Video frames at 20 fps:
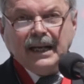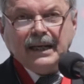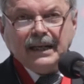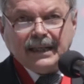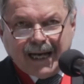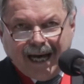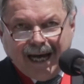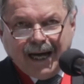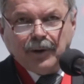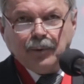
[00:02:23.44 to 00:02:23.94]

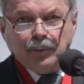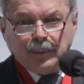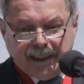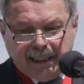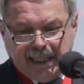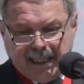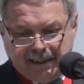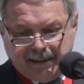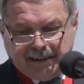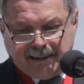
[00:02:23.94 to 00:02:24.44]
Now
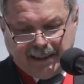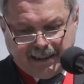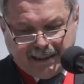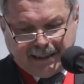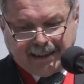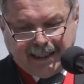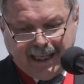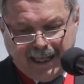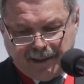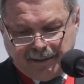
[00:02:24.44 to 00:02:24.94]
we
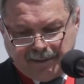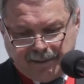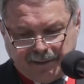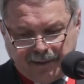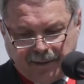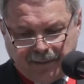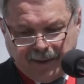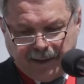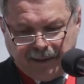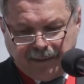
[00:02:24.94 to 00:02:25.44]
understand
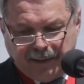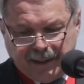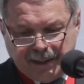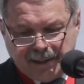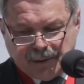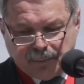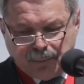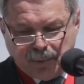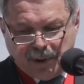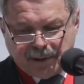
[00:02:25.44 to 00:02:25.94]
that
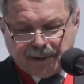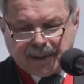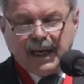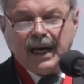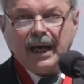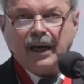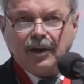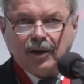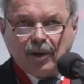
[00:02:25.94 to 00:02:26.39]
this was a